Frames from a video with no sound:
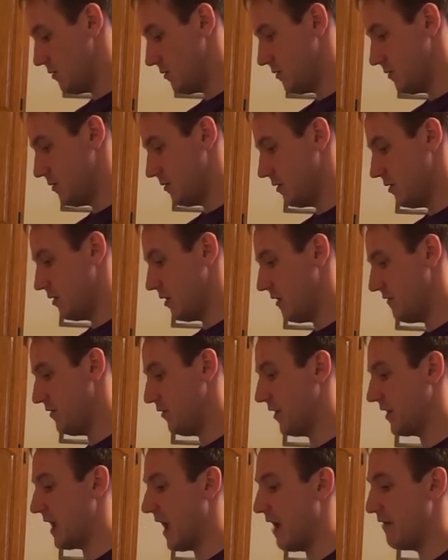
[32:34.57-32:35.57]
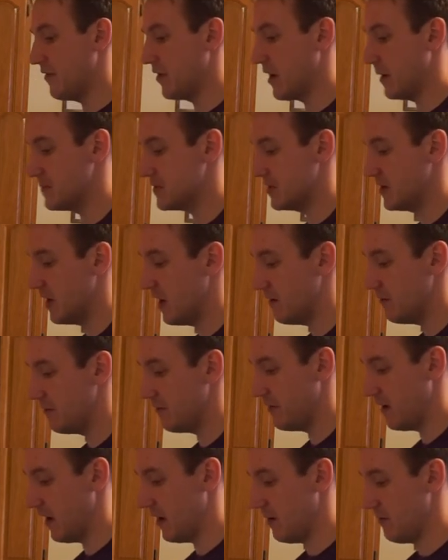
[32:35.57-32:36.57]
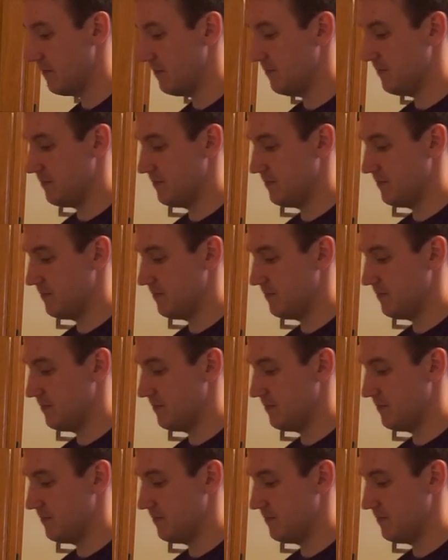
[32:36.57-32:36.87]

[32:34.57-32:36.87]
I feel like half a cup's enough.